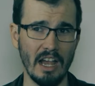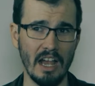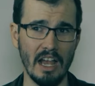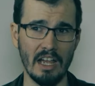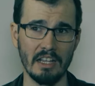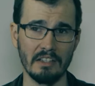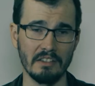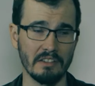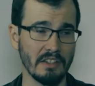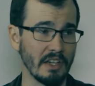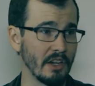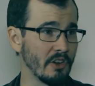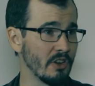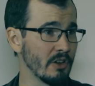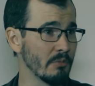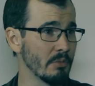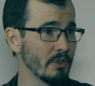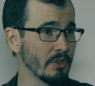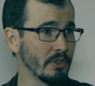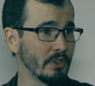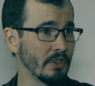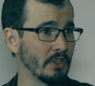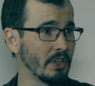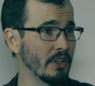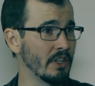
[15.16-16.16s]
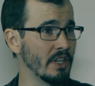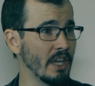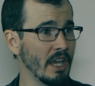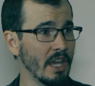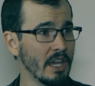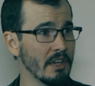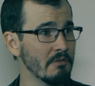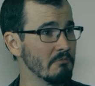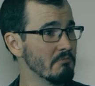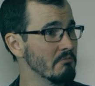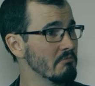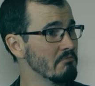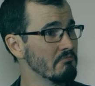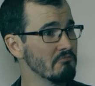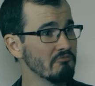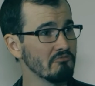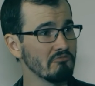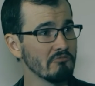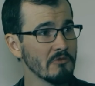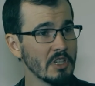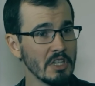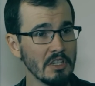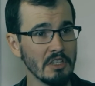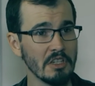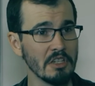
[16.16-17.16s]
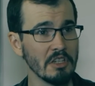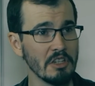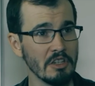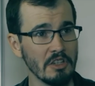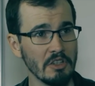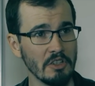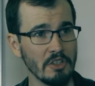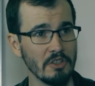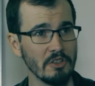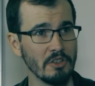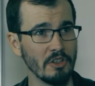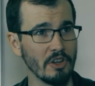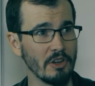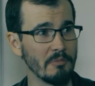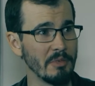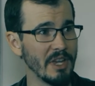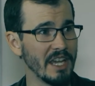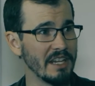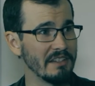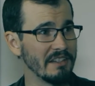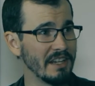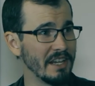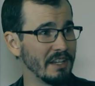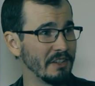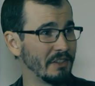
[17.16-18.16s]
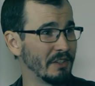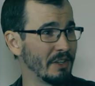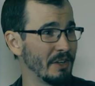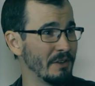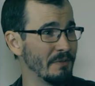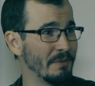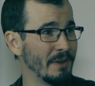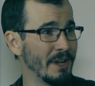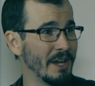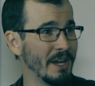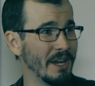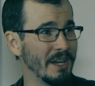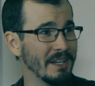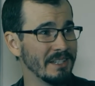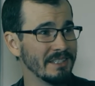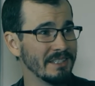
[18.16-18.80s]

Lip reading: aren't terrible, so yeah. Not a bad day so far.